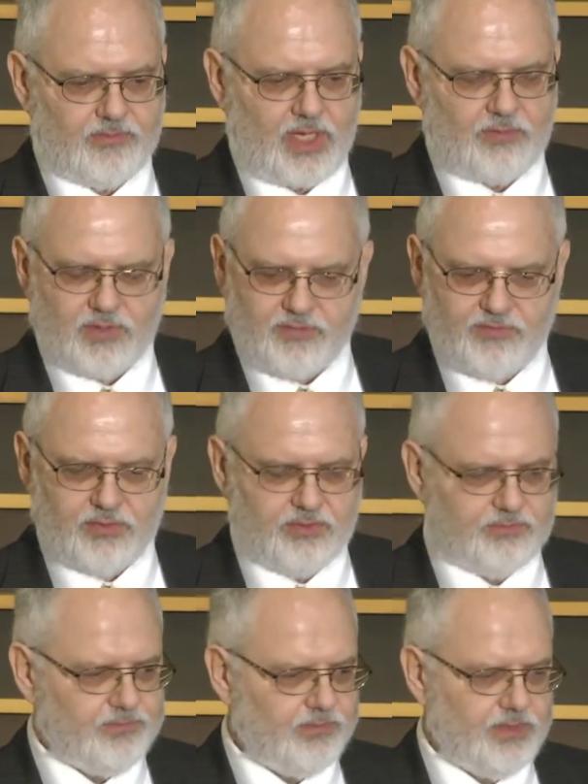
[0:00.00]
worked for
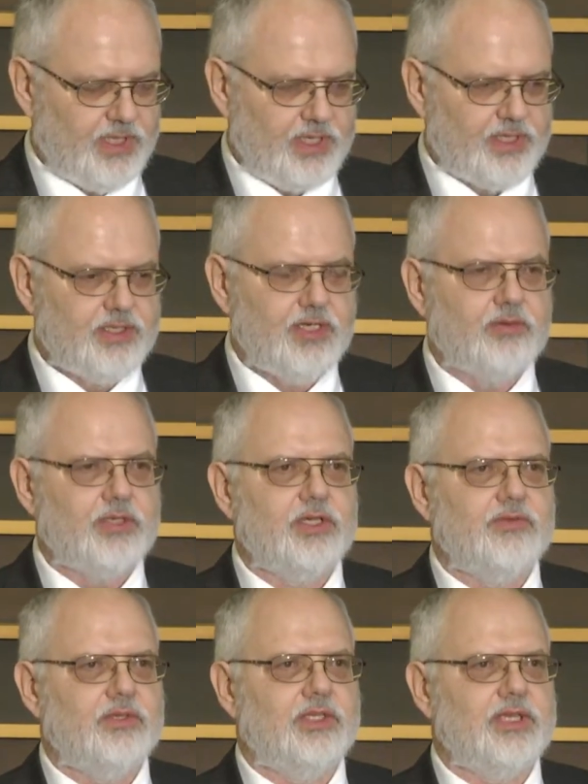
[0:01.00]
United
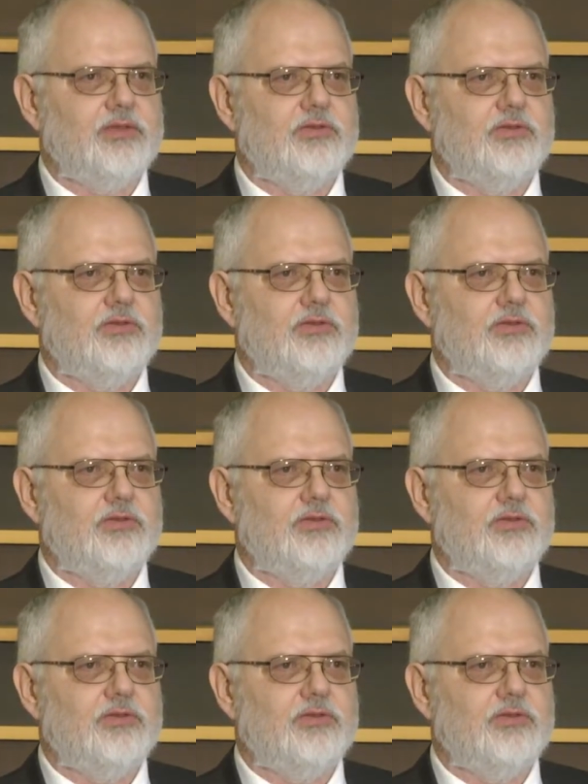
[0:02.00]
Healthcare for the last